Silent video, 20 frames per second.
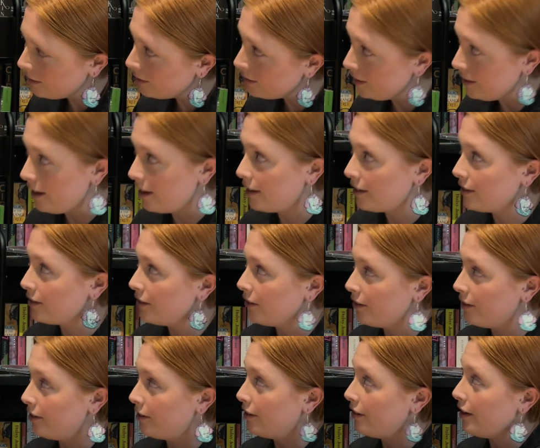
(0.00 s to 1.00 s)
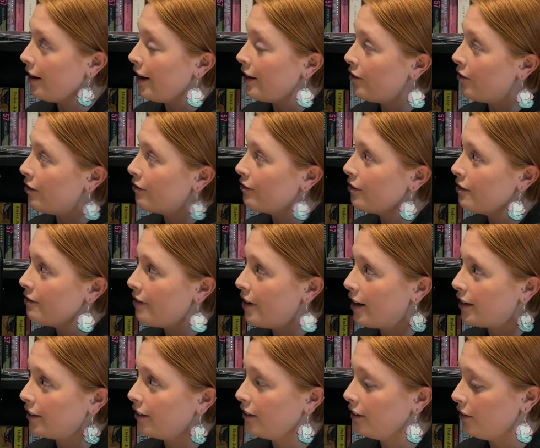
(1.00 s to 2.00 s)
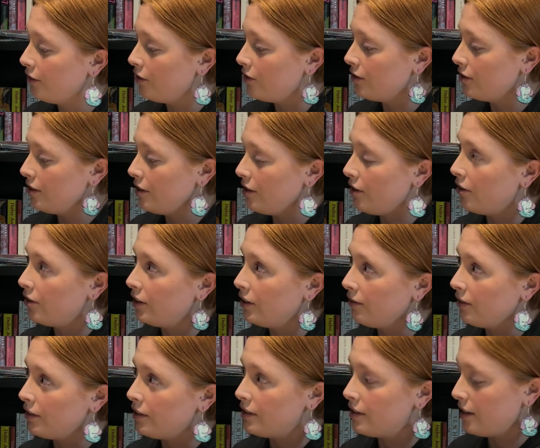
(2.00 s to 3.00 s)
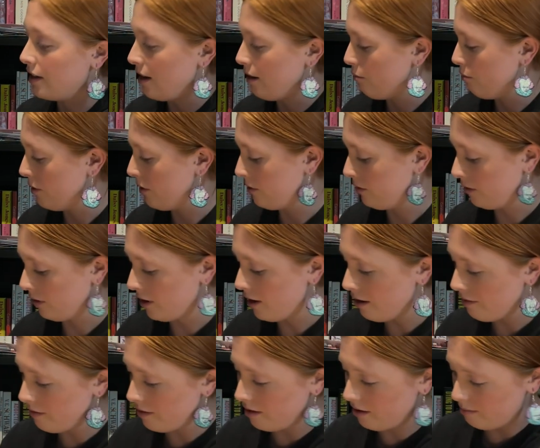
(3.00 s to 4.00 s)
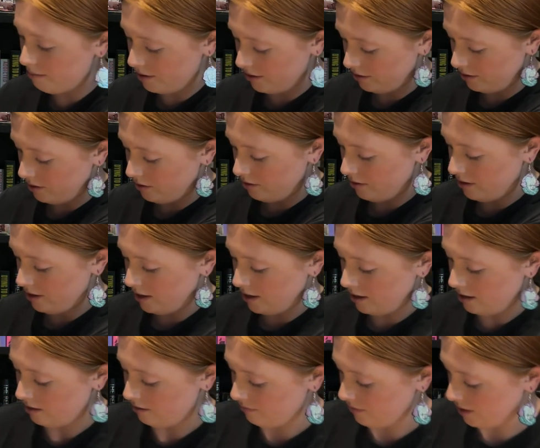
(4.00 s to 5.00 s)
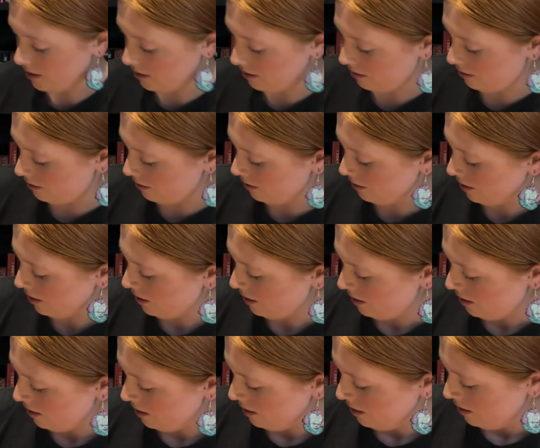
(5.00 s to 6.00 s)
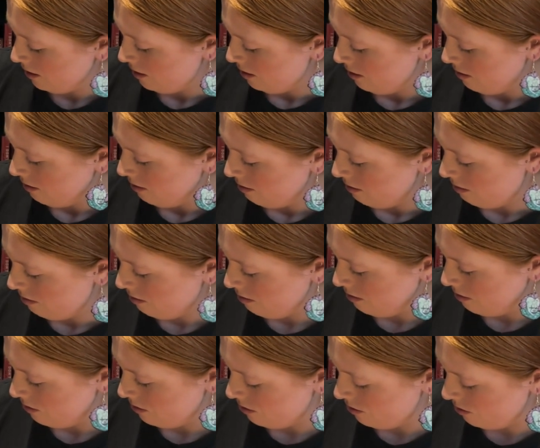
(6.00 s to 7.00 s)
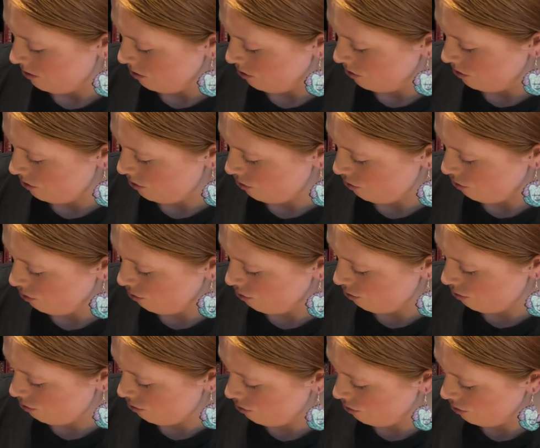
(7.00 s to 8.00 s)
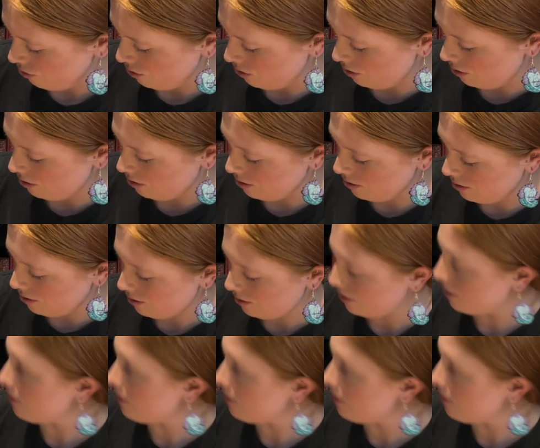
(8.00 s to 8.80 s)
Yeah, so I know for a fact that those are the only ones that have blood on the cover because I don't think any of the others suit